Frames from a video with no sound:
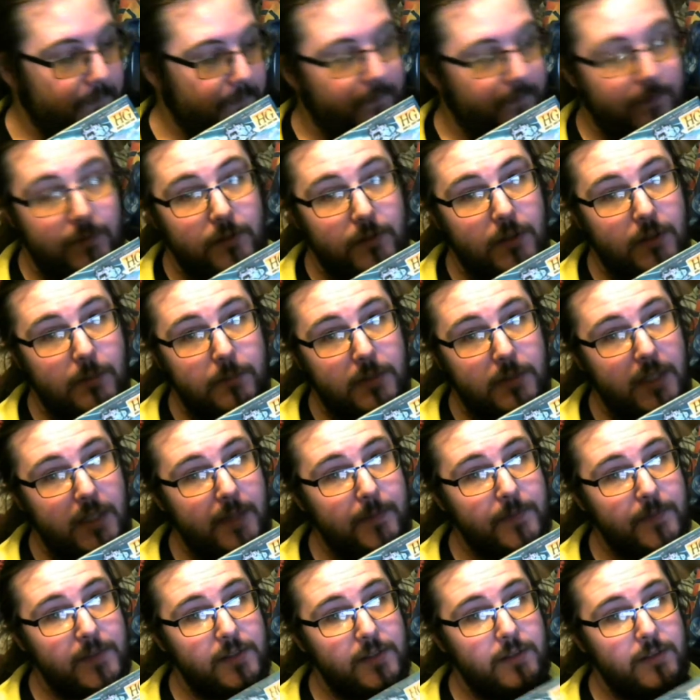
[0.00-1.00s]

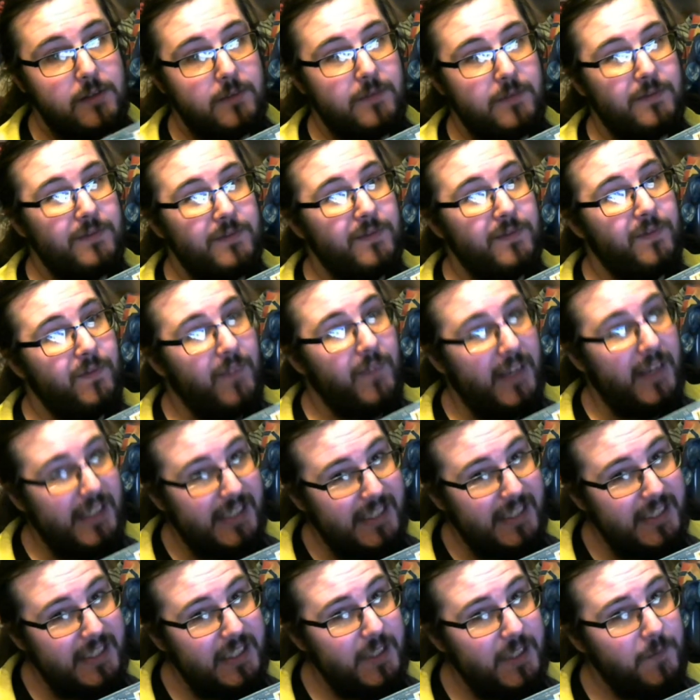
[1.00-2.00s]
sometimes they
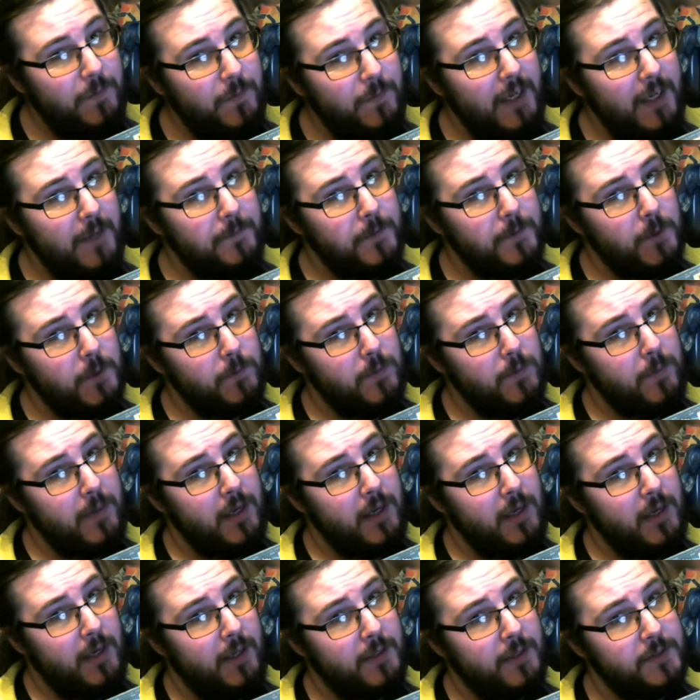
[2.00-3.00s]
leave the leftover
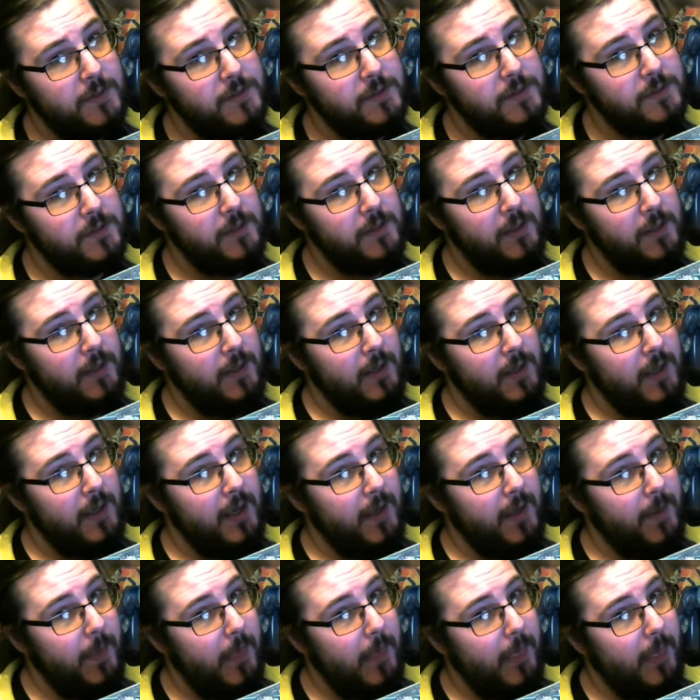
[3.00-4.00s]
parts,
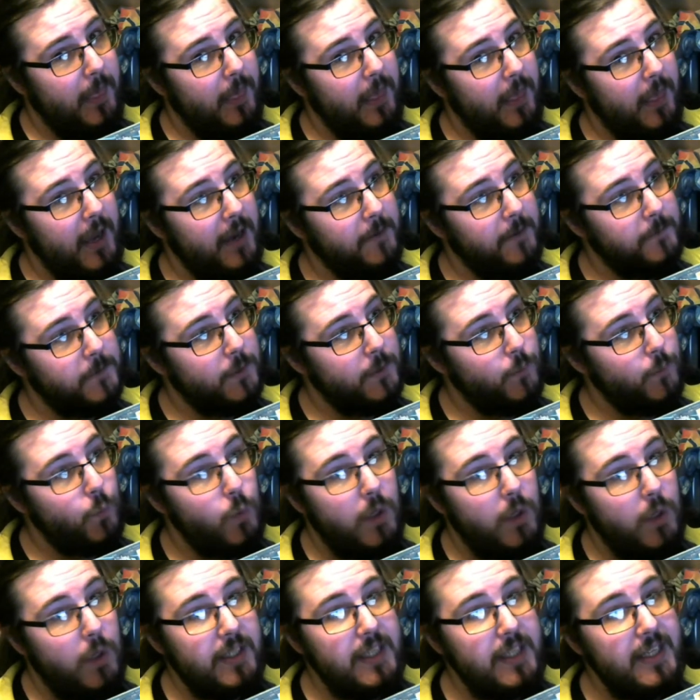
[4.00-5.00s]
and from
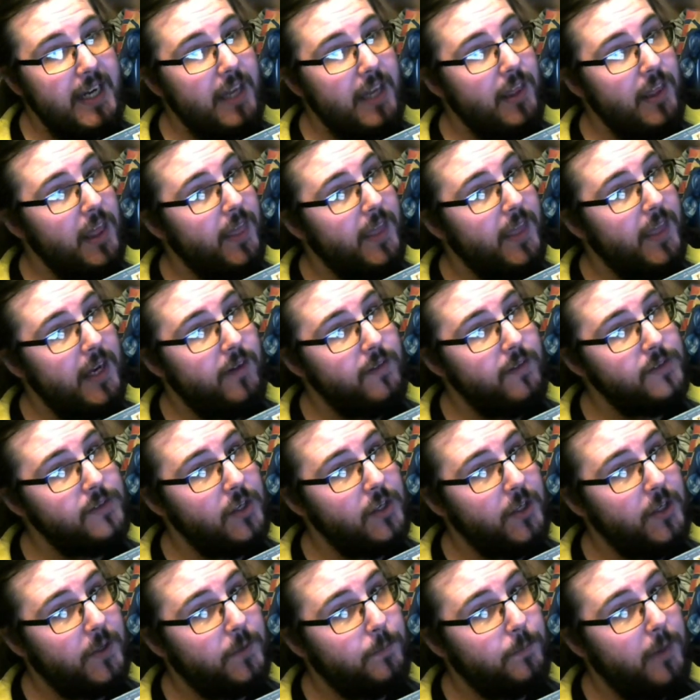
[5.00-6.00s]
what I can gather, there is
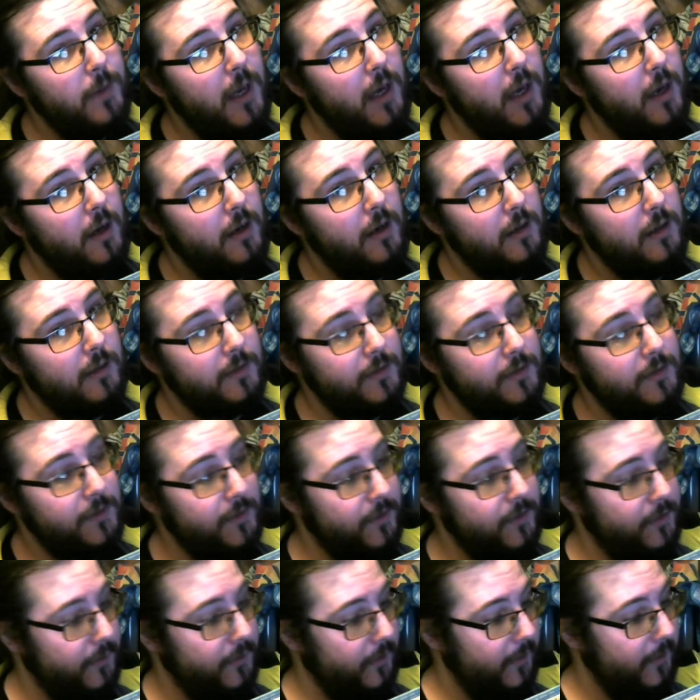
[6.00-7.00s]
enough
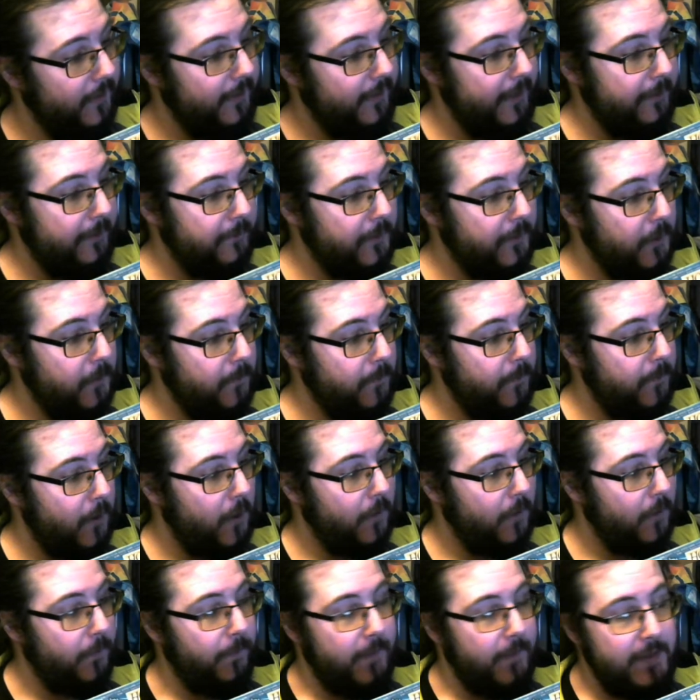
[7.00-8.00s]
parts left over
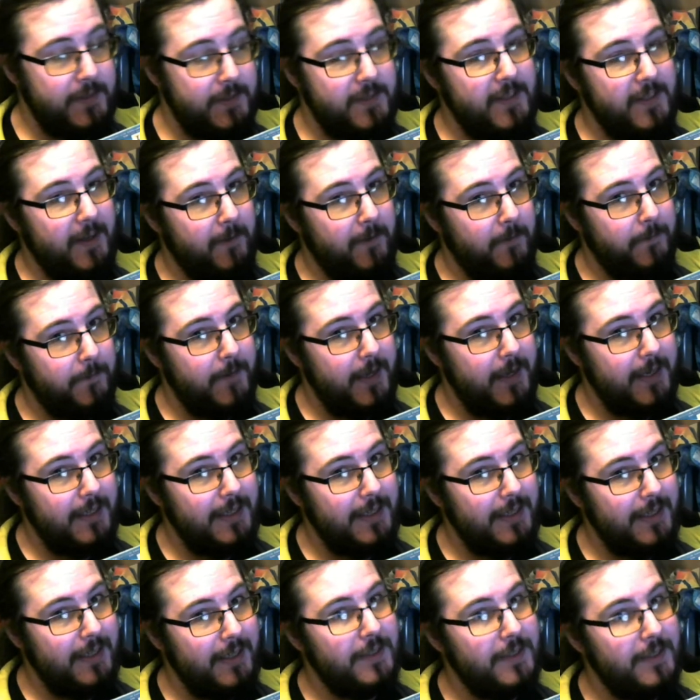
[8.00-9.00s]
on this Cerve
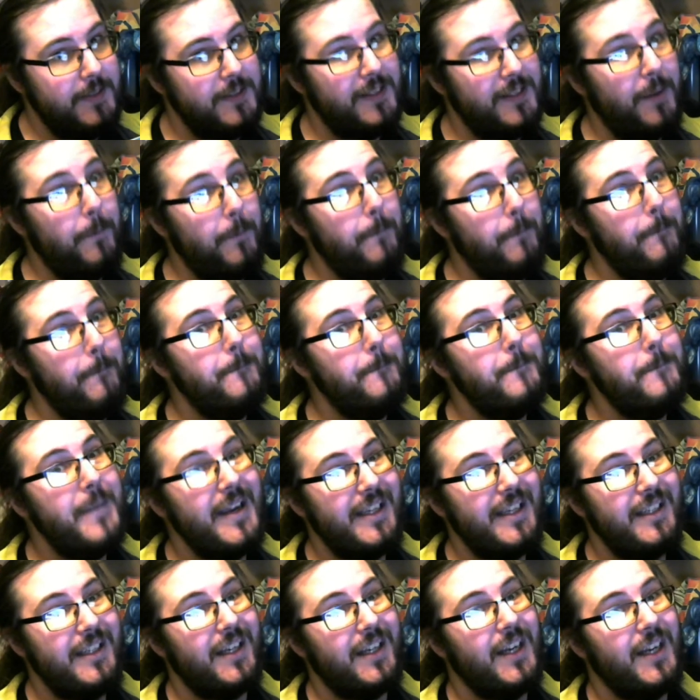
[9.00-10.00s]
to
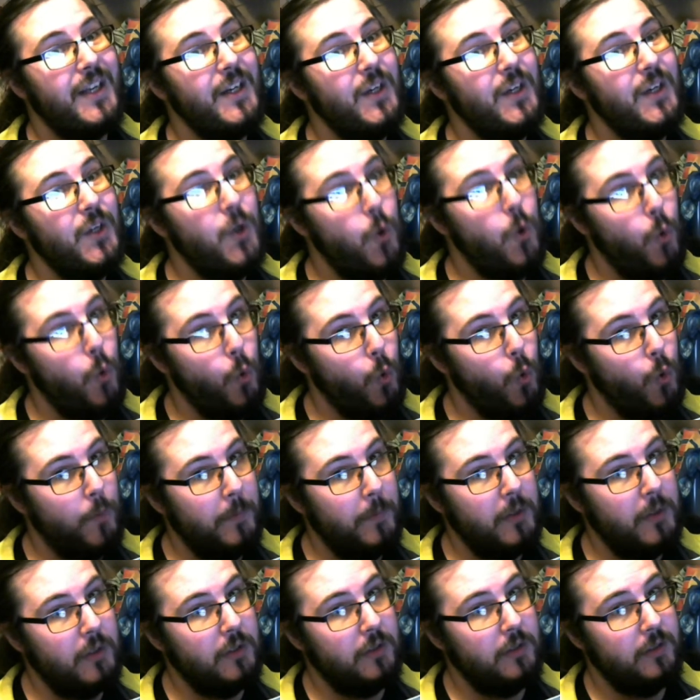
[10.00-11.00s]
make a
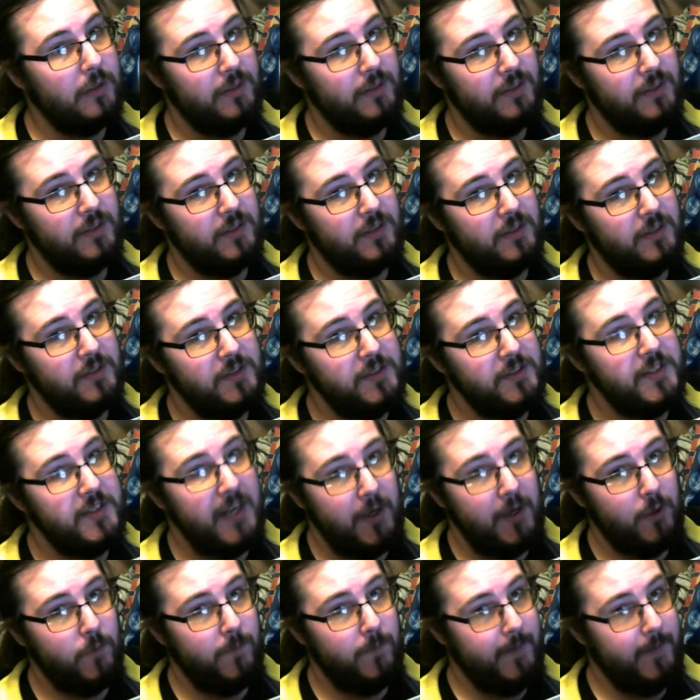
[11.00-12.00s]
normal
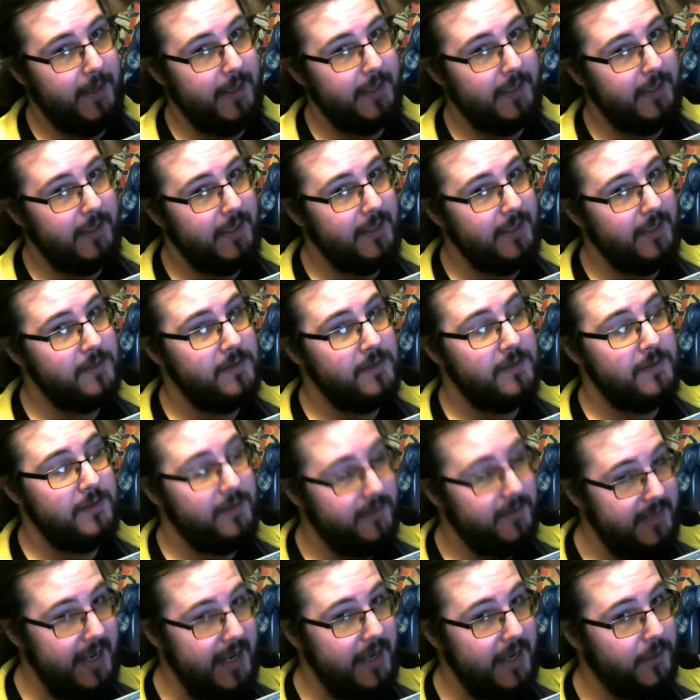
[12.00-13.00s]
Cerve
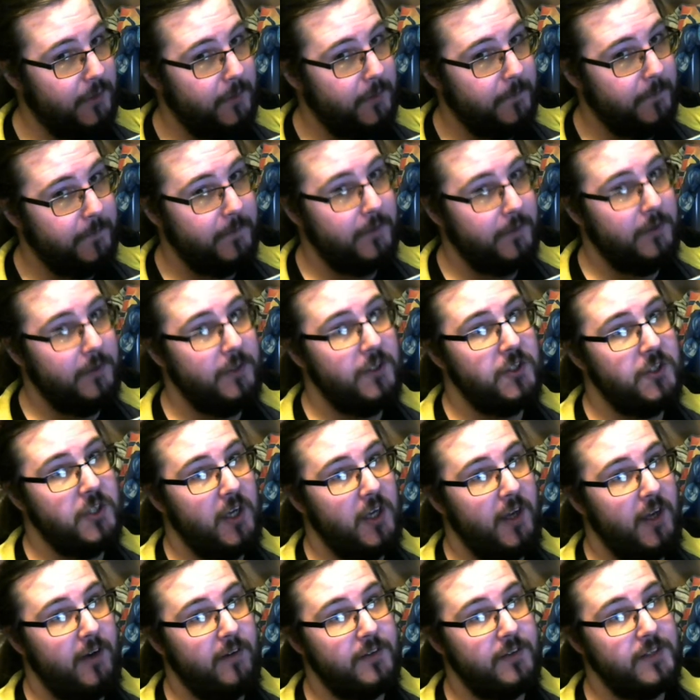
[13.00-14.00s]
instead of the
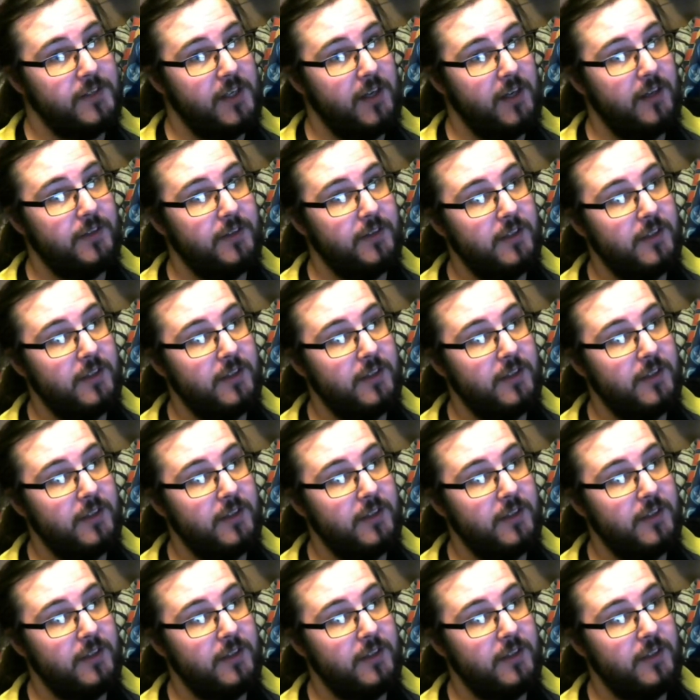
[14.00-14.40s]
Shahrazad.